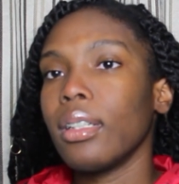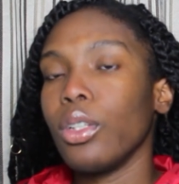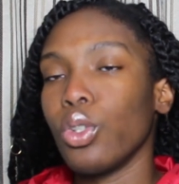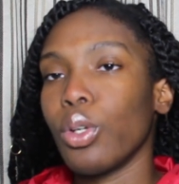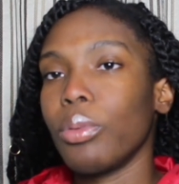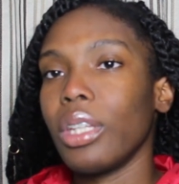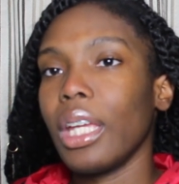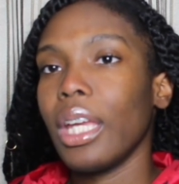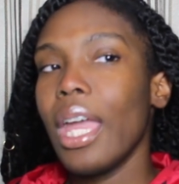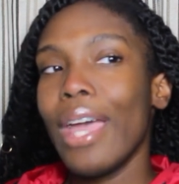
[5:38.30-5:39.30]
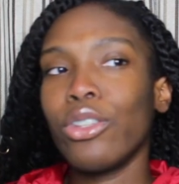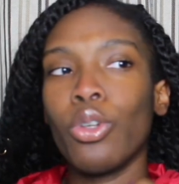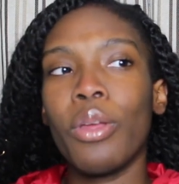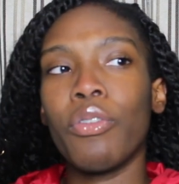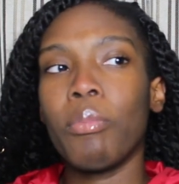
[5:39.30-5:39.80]
You know what I'm saying?
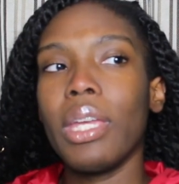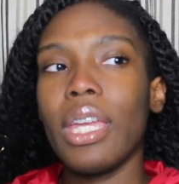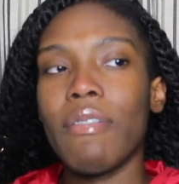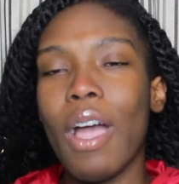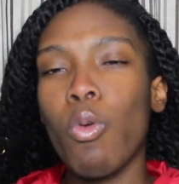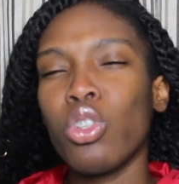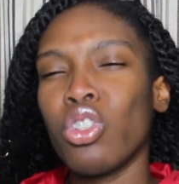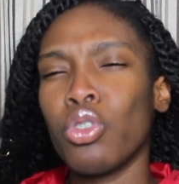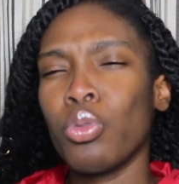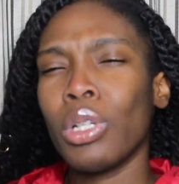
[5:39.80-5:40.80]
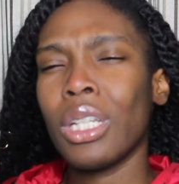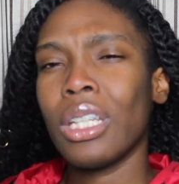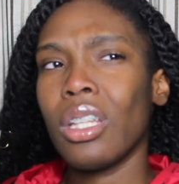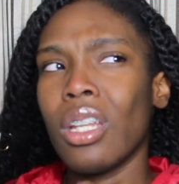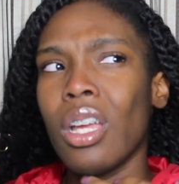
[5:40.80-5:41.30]
So if I wasn't doing